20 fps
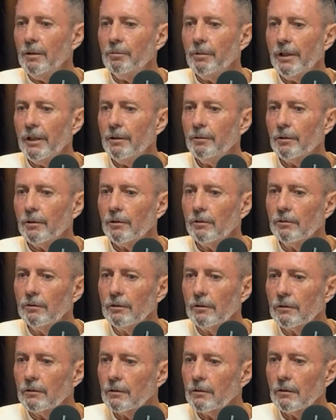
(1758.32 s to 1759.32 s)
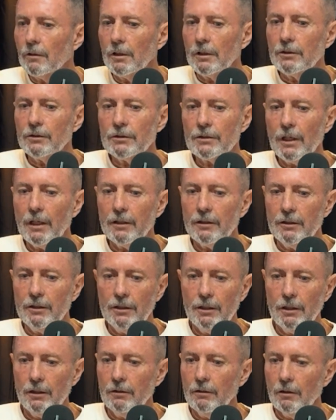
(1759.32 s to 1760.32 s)
people like say,
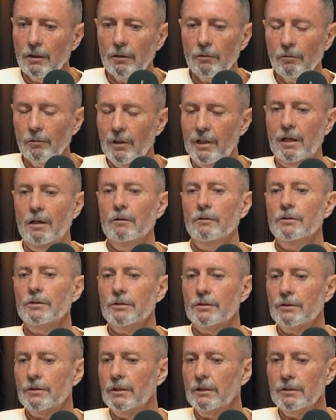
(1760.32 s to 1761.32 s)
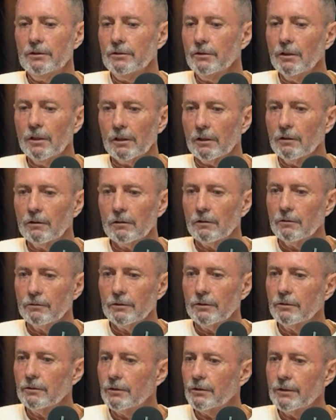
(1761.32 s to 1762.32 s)
wow, this thing's like on
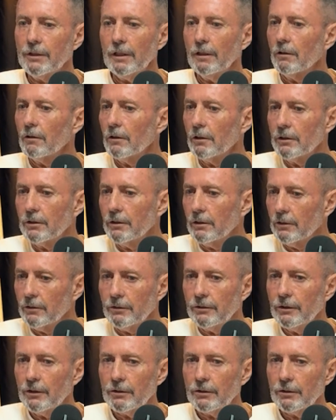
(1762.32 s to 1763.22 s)
steroids. It